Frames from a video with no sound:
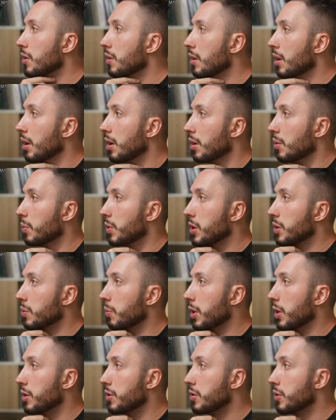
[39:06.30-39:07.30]
what you
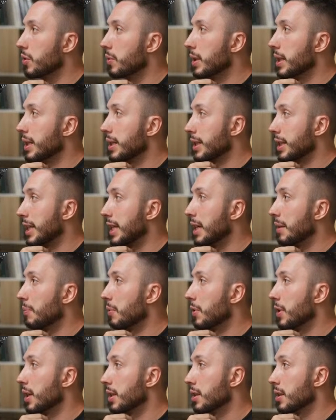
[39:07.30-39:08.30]
want to do is keep
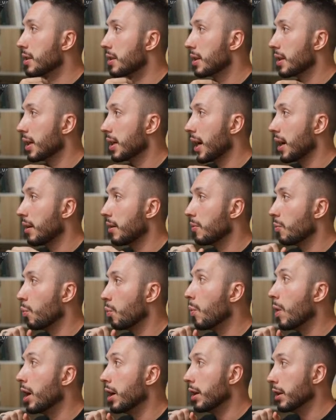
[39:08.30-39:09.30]
this at
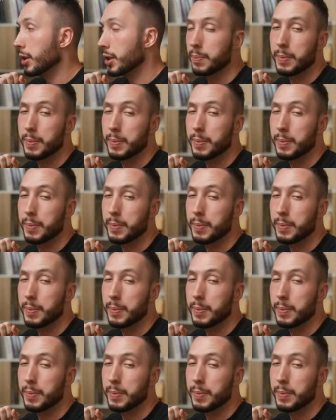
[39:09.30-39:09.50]
1,